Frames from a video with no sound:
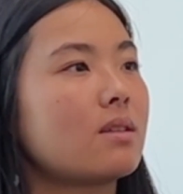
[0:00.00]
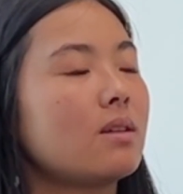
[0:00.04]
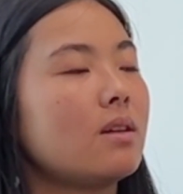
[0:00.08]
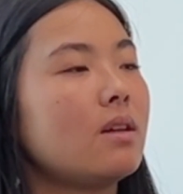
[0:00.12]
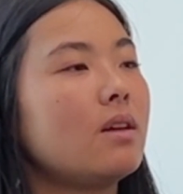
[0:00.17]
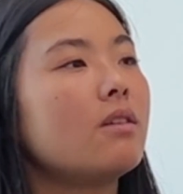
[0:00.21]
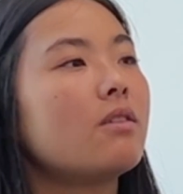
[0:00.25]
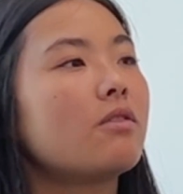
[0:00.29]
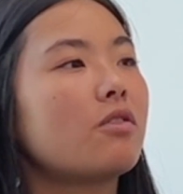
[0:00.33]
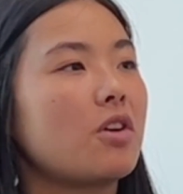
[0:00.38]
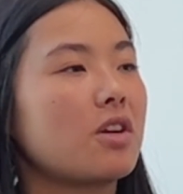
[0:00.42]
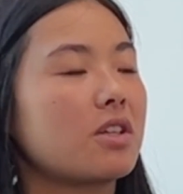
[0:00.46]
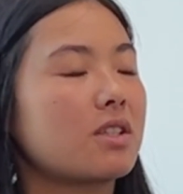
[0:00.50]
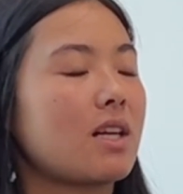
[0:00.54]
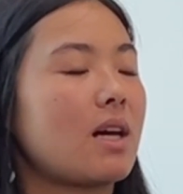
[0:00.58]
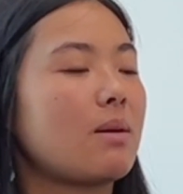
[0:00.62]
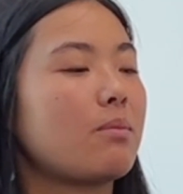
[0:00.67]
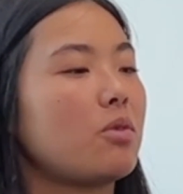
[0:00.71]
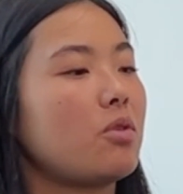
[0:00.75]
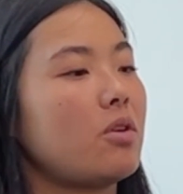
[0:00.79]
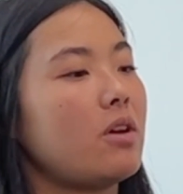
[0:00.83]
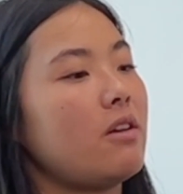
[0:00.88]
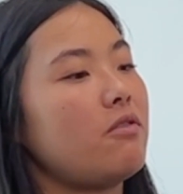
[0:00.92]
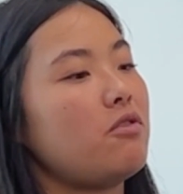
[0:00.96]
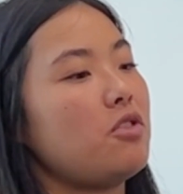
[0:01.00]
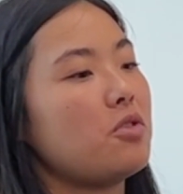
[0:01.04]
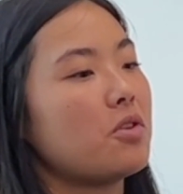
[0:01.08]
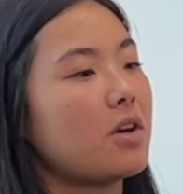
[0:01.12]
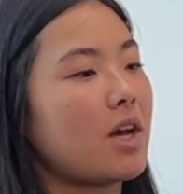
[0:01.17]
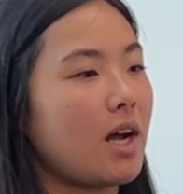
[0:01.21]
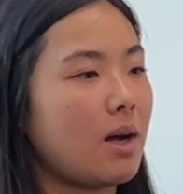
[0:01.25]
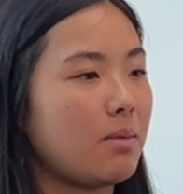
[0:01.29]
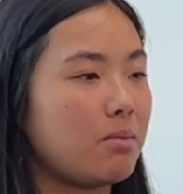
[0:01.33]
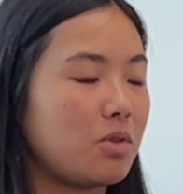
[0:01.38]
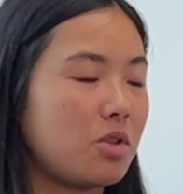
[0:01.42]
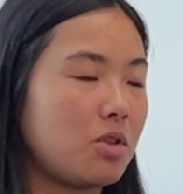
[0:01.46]
Mm. For example, if you
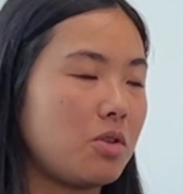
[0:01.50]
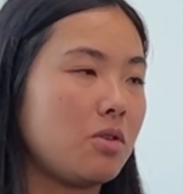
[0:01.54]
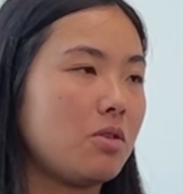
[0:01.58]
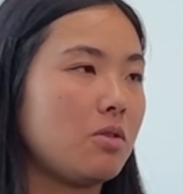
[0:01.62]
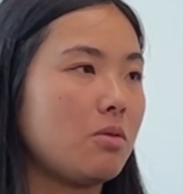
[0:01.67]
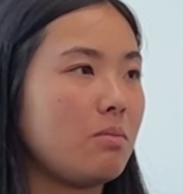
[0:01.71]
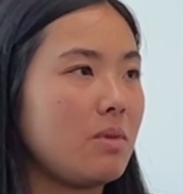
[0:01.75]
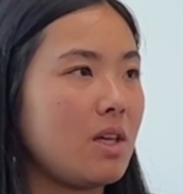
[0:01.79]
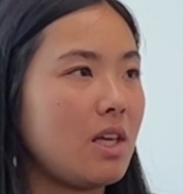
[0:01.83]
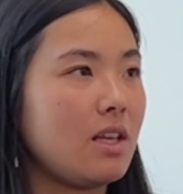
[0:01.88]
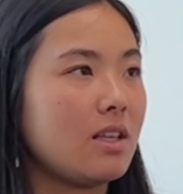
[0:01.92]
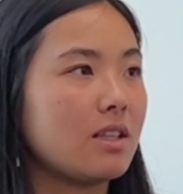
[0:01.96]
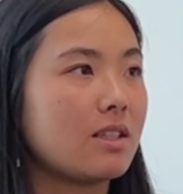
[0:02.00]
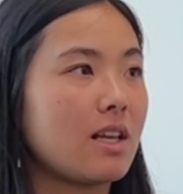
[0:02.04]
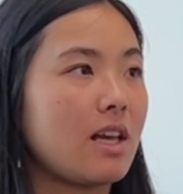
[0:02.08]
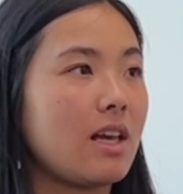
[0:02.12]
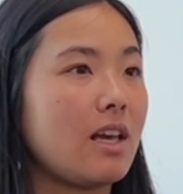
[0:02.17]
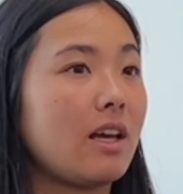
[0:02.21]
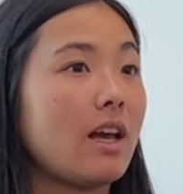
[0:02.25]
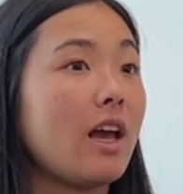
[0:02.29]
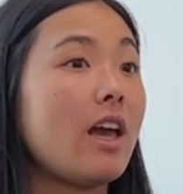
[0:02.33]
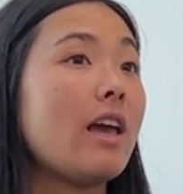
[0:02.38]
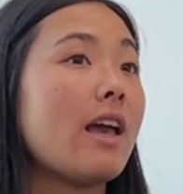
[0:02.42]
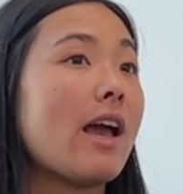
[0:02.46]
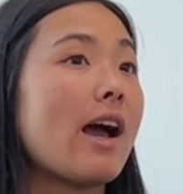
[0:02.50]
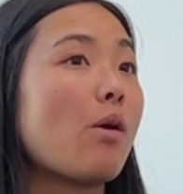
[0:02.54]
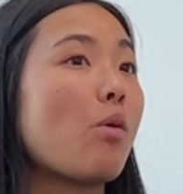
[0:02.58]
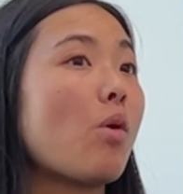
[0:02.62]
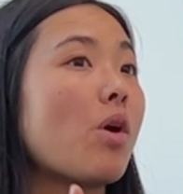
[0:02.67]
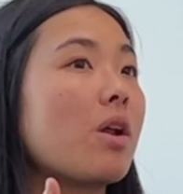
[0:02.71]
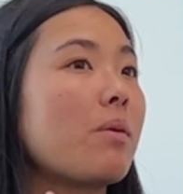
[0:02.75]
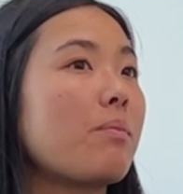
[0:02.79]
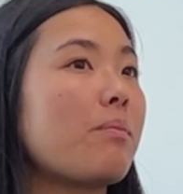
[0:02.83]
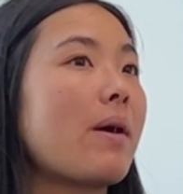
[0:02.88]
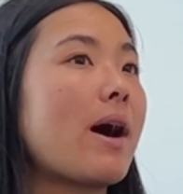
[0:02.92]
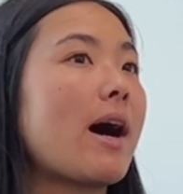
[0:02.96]
come to me saying, "Hey, I
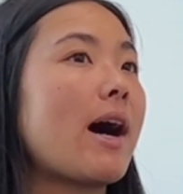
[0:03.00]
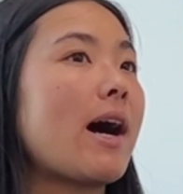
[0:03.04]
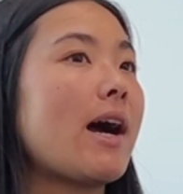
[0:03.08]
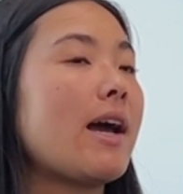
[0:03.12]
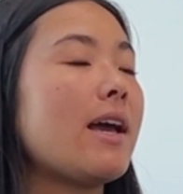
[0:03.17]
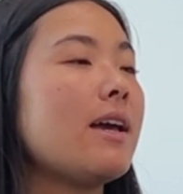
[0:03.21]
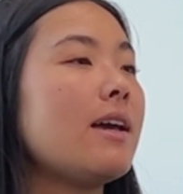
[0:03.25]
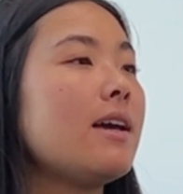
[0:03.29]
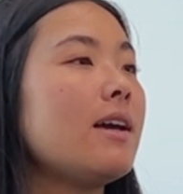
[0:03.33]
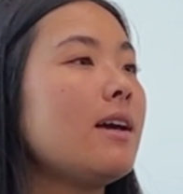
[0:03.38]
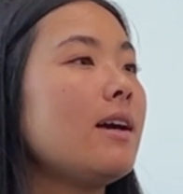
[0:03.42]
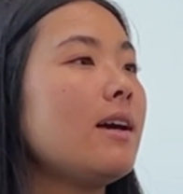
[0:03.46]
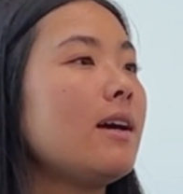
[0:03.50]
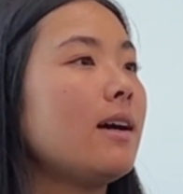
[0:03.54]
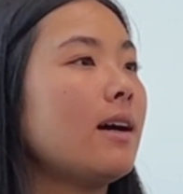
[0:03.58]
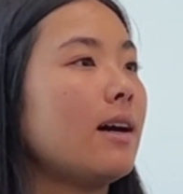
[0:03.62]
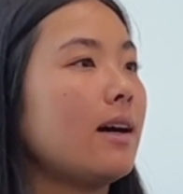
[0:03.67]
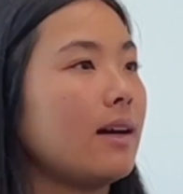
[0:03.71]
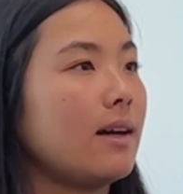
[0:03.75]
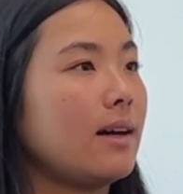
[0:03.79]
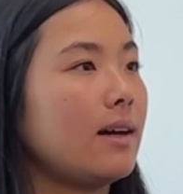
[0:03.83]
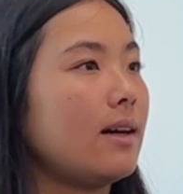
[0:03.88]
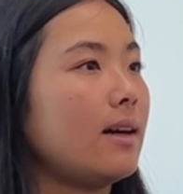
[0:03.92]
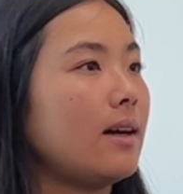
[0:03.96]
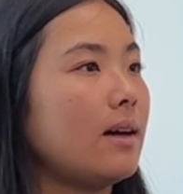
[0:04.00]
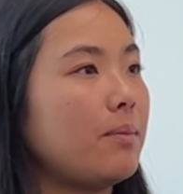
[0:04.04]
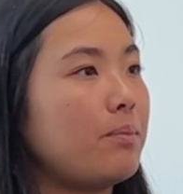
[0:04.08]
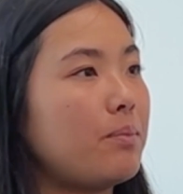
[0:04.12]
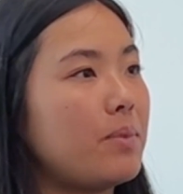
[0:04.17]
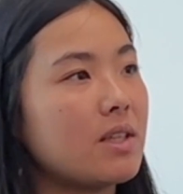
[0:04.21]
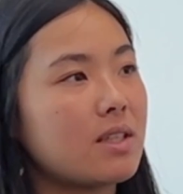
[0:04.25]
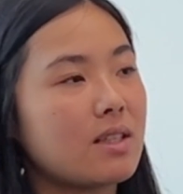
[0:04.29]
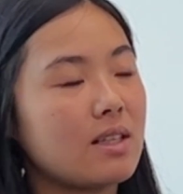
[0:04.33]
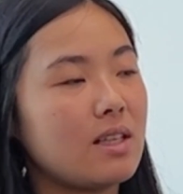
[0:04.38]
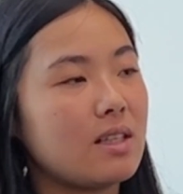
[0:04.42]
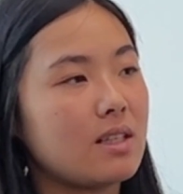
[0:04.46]
want to buy a
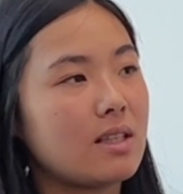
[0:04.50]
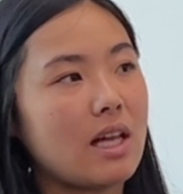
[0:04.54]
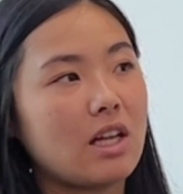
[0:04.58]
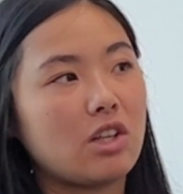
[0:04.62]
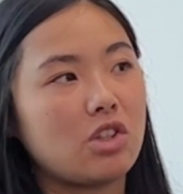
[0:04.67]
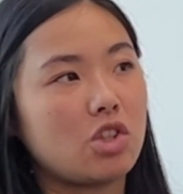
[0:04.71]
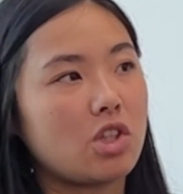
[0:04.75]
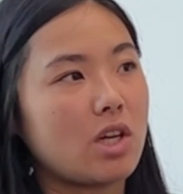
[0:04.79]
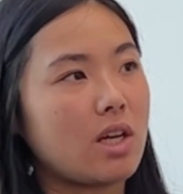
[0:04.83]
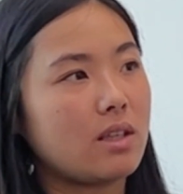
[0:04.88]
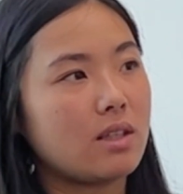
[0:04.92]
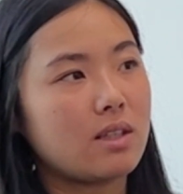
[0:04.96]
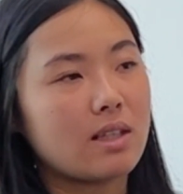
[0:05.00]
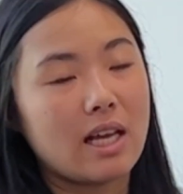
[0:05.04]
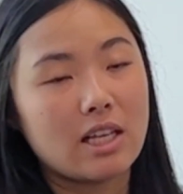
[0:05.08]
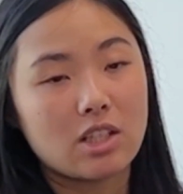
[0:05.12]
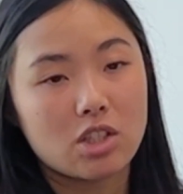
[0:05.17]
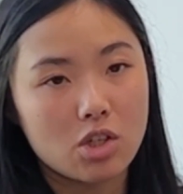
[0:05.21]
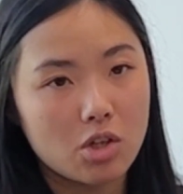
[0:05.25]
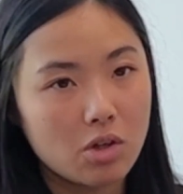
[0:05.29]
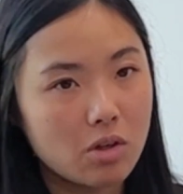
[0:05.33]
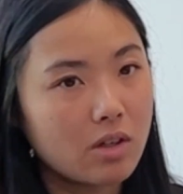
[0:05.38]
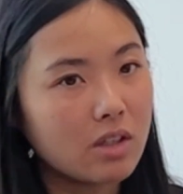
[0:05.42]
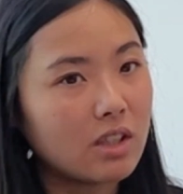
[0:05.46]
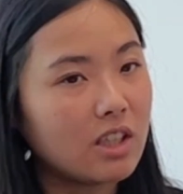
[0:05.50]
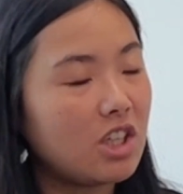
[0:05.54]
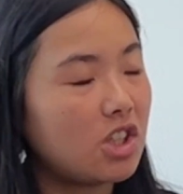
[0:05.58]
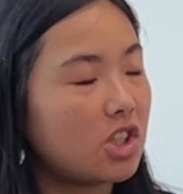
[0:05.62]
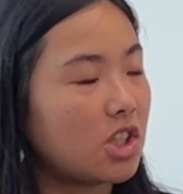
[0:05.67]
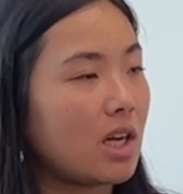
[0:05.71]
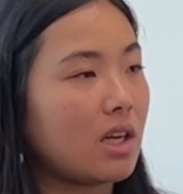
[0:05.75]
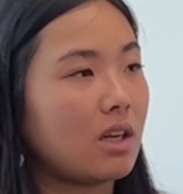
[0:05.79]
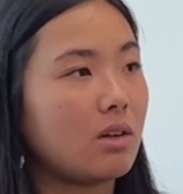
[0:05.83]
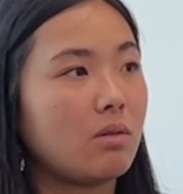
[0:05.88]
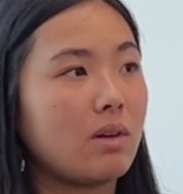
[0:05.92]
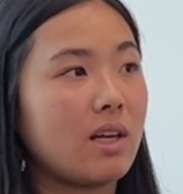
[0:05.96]
business that that's currently
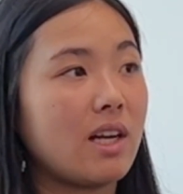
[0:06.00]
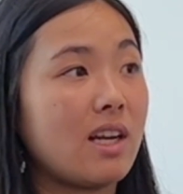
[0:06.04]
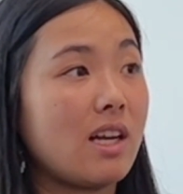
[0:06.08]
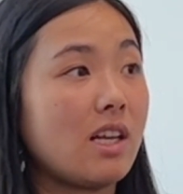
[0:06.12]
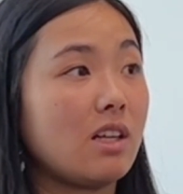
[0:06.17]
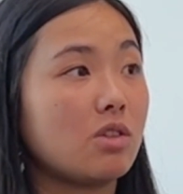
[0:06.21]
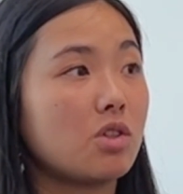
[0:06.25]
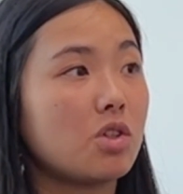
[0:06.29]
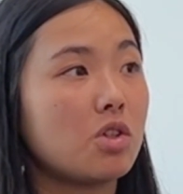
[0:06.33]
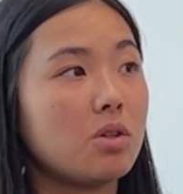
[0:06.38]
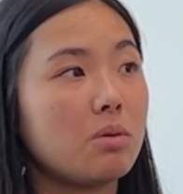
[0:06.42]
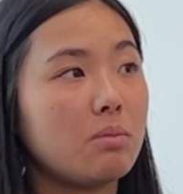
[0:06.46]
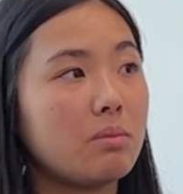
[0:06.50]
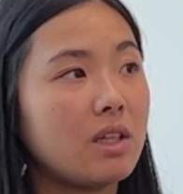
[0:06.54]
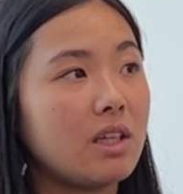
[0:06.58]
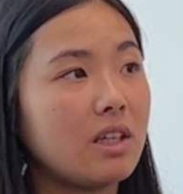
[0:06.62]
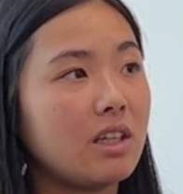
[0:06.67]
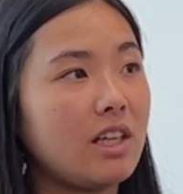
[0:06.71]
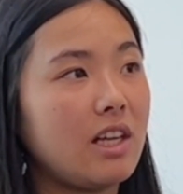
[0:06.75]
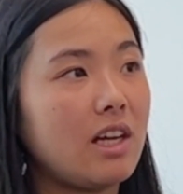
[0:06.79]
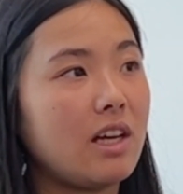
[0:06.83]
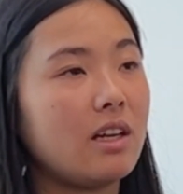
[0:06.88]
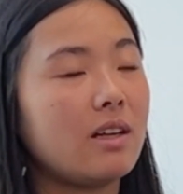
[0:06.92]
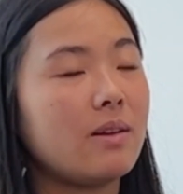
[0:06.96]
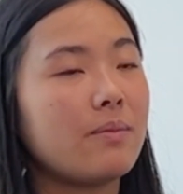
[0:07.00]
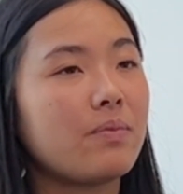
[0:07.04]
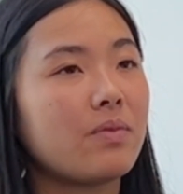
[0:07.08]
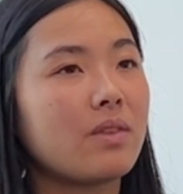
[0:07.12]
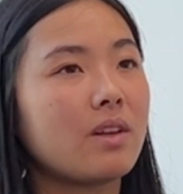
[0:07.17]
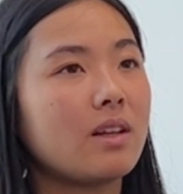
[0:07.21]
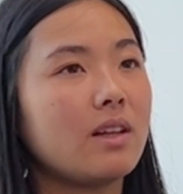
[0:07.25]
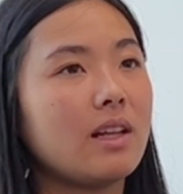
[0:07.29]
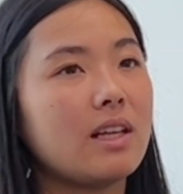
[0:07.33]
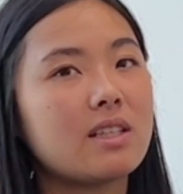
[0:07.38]
generating two million, mm.